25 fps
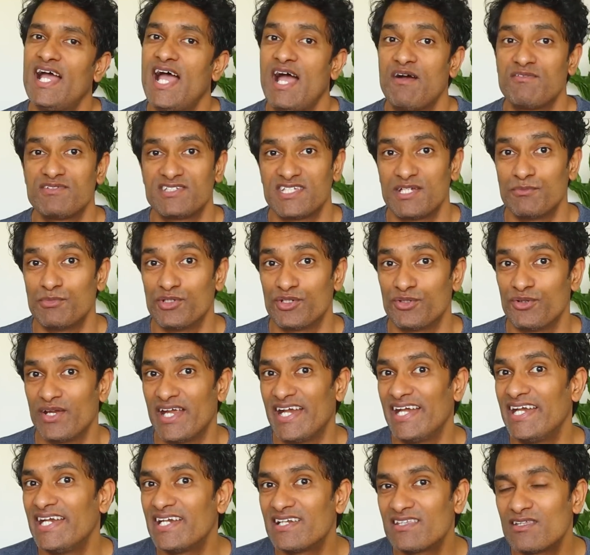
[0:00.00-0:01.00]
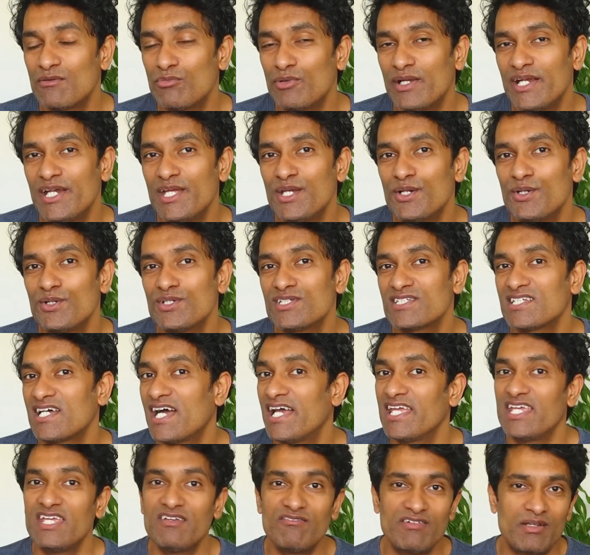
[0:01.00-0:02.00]
I was able to edit the videos.
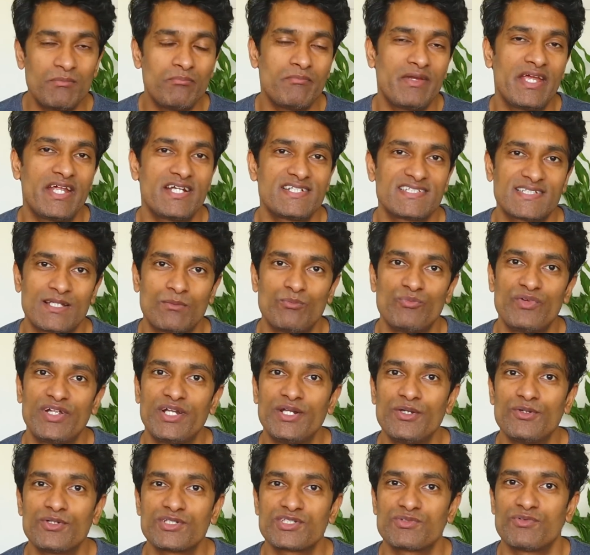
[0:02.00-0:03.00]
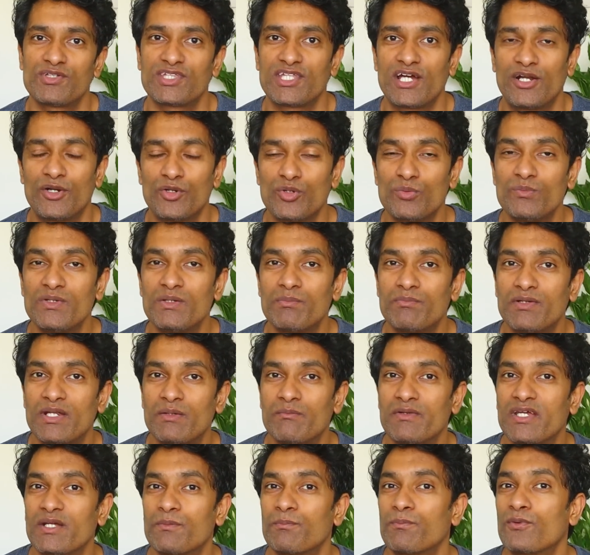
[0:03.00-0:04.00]
I even made some videos with Adobe
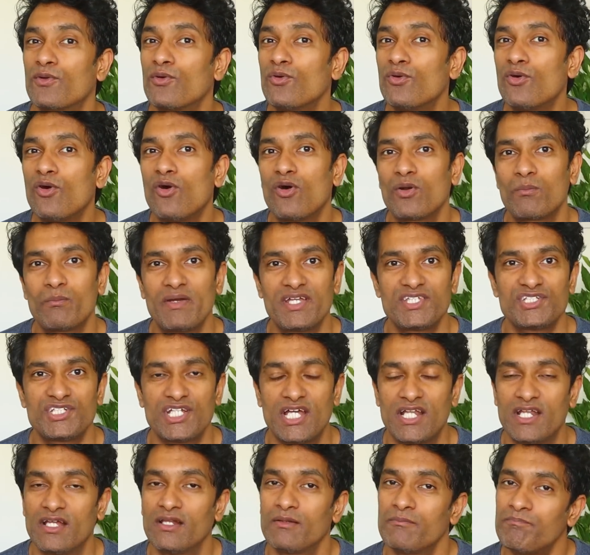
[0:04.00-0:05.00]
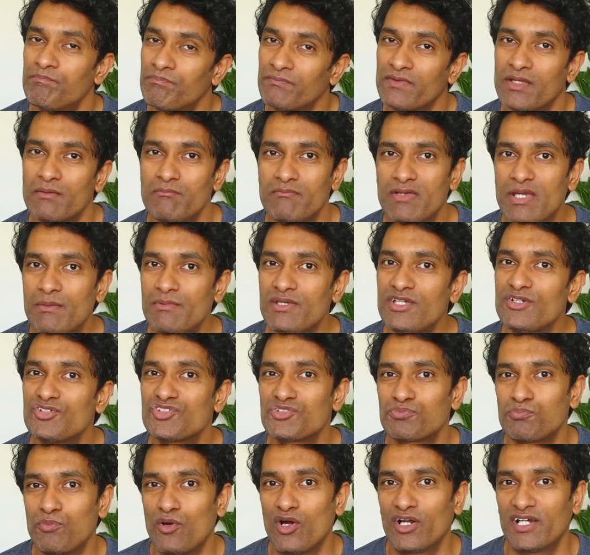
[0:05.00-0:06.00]
Premiere Pro on my channel. Maybe you
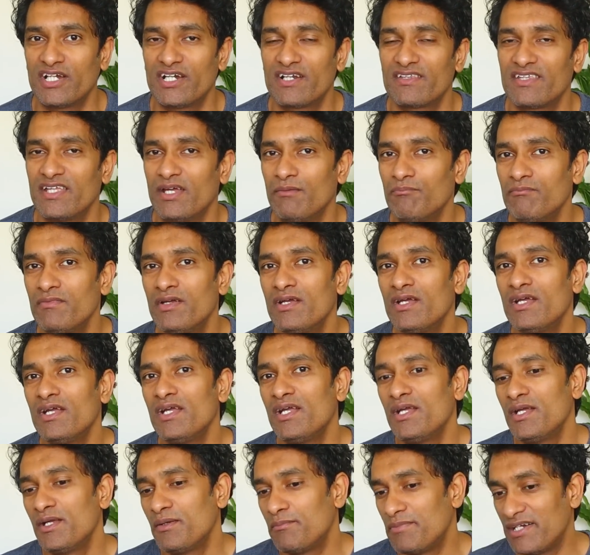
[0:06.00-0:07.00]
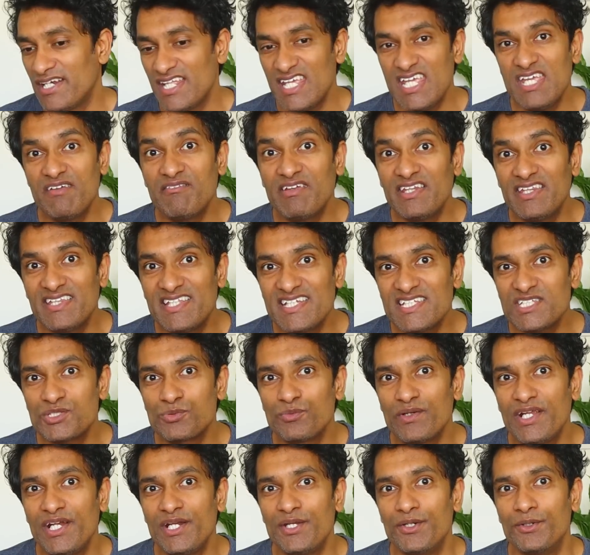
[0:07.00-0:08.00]
spotted them, but even this
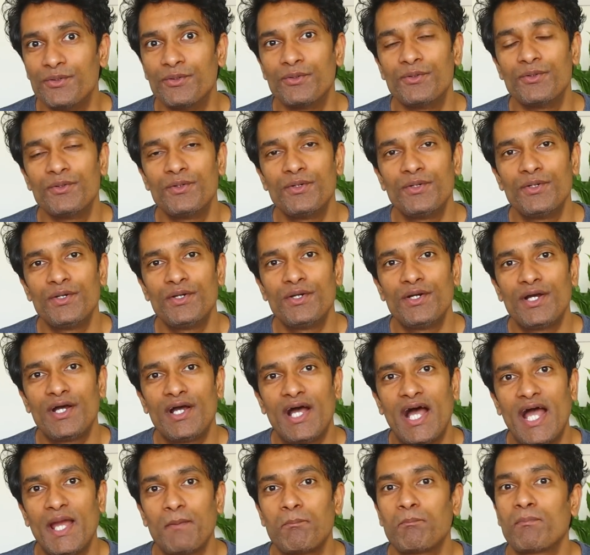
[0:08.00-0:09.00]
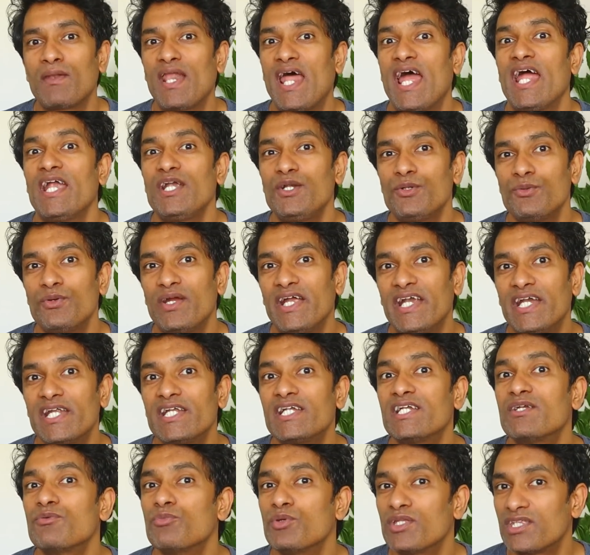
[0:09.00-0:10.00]
video, I plan to
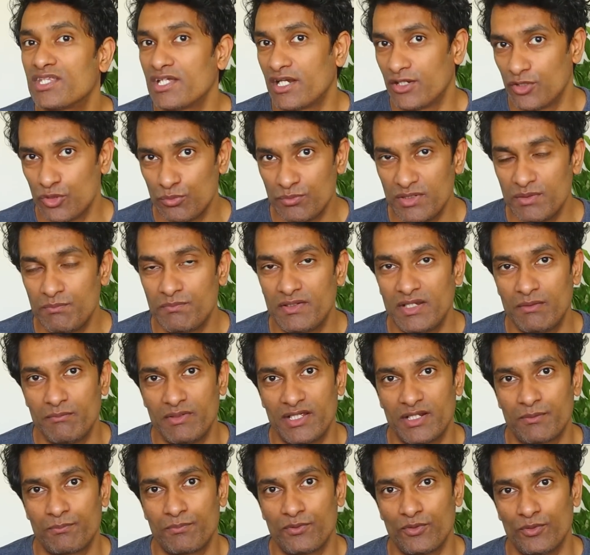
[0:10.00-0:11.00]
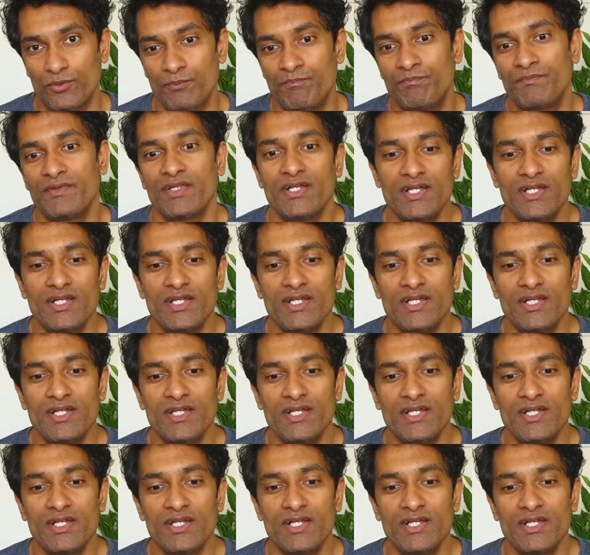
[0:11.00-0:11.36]
edit with Adobe Premiere Pro.